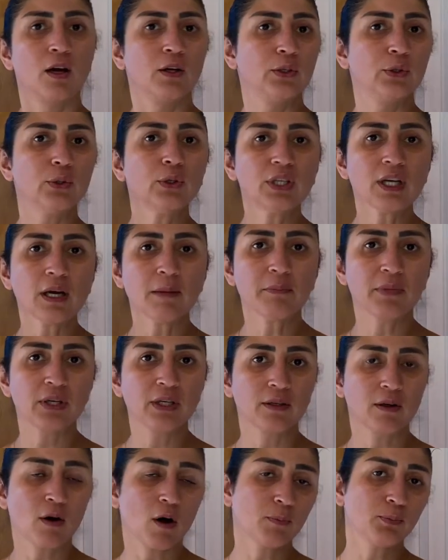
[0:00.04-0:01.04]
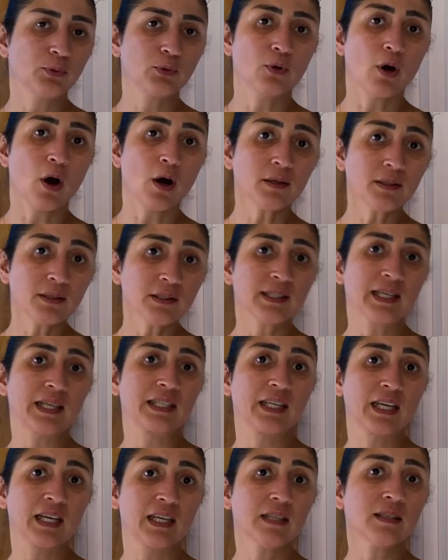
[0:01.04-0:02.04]
You can build up to
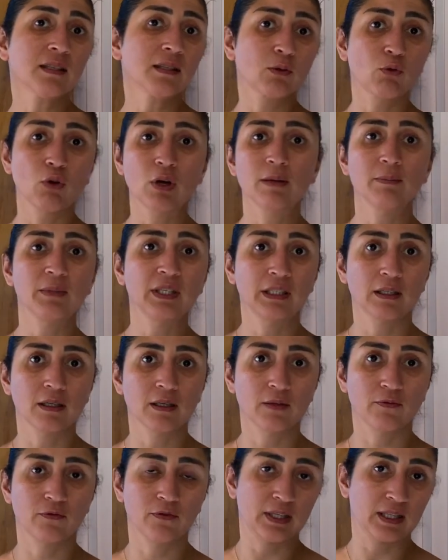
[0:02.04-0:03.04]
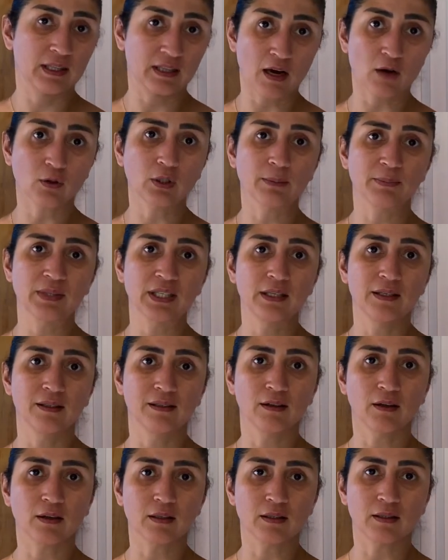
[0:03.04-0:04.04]
110 square meters without a building
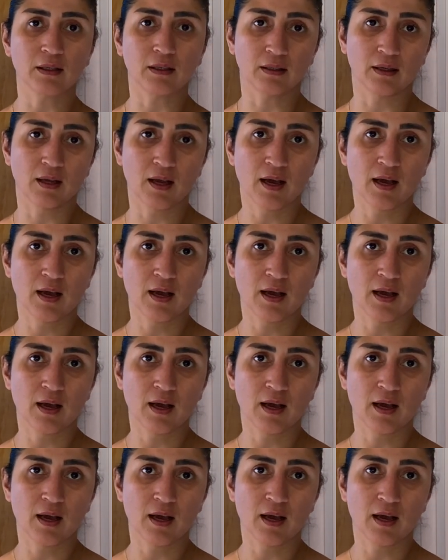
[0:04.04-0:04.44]
consent.